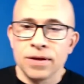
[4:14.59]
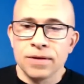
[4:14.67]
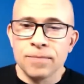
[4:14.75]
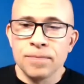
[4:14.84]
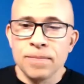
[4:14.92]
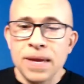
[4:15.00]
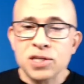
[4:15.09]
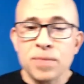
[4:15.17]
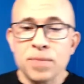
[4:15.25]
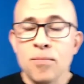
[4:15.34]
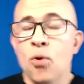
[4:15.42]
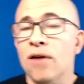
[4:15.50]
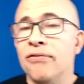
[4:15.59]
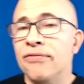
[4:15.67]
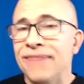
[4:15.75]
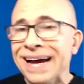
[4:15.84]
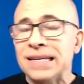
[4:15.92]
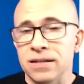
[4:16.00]
makes me more
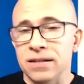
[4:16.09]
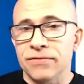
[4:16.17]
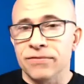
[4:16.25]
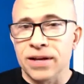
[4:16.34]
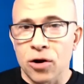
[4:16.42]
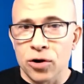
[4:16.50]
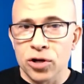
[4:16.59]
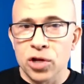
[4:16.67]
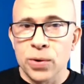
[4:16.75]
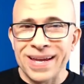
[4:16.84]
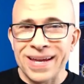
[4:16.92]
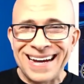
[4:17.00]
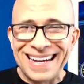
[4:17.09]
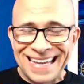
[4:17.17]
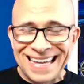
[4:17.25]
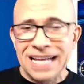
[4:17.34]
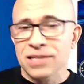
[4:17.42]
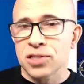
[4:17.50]
effective at arguing
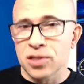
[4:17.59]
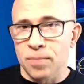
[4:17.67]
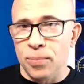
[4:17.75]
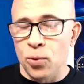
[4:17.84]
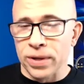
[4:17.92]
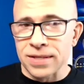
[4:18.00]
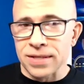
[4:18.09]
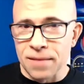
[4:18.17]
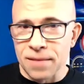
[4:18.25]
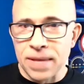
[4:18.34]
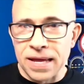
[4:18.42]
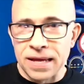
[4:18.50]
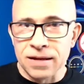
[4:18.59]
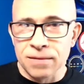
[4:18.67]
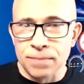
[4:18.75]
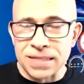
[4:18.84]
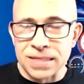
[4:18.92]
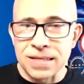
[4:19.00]
against the point I made
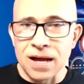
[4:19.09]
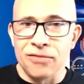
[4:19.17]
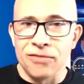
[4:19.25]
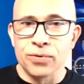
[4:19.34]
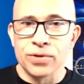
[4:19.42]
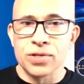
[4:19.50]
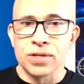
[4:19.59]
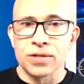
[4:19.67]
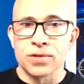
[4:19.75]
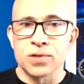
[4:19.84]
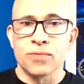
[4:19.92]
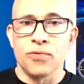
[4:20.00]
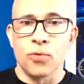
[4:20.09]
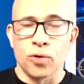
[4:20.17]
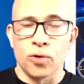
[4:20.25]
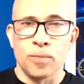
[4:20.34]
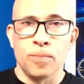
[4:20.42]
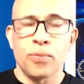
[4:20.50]
myself, which is
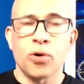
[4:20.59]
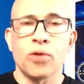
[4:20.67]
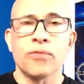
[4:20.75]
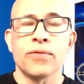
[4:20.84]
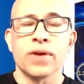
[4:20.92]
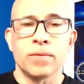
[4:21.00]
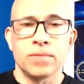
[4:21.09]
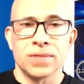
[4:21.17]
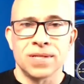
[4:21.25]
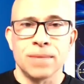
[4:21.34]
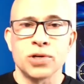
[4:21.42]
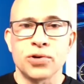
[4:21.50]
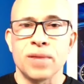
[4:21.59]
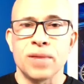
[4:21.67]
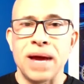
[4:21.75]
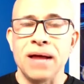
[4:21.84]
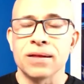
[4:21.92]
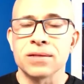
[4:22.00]
for perfect symmetry and
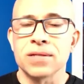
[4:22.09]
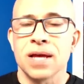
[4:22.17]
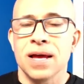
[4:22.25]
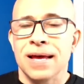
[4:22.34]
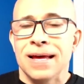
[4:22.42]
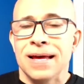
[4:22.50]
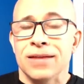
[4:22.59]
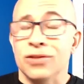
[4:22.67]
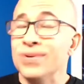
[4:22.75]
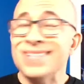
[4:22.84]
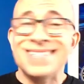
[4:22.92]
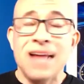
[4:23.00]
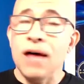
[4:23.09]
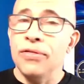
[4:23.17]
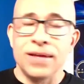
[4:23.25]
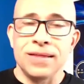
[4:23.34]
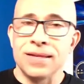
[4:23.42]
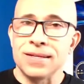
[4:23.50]
balance. There is
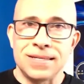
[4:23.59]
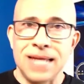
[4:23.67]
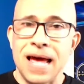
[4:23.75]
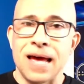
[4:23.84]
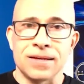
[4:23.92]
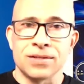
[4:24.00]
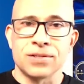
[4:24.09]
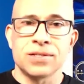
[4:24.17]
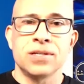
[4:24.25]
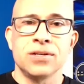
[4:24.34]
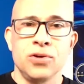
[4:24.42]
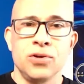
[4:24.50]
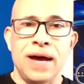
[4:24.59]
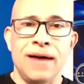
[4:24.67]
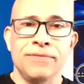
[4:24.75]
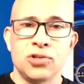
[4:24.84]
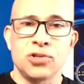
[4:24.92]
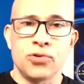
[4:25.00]
nothing that says you
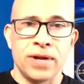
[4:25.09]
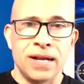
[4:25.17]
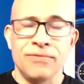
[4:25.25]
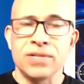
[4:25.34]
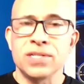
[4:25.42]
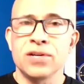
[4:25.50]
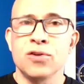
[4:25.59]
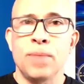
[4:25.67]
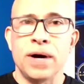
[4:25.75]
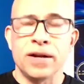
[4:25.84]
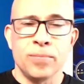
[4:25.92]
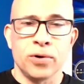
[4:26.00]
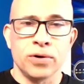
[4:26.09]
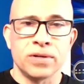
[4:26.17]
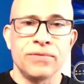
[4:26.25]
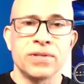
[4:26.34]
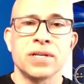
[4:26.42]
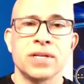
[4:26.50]
have to train every single body part,
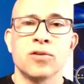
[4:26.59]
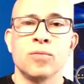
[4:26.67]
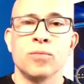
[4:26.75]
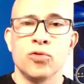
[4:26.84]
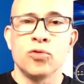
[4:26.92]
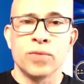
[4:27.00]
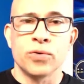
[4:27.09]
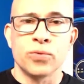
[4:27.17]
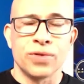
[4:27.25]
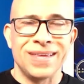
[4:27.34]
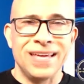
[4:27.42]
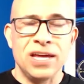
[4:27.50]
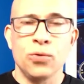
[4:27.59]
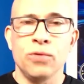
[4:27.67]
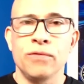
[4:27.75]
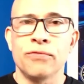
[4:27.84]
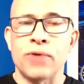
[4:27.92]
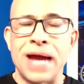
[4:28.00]
every single movement with
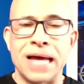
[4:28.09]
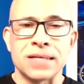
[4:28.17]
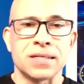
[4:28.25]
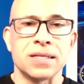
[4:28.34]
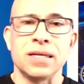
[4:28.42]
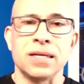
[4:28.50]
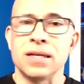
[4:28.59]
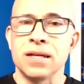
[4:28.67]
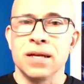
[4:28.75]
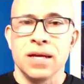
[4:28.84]
equal veracity and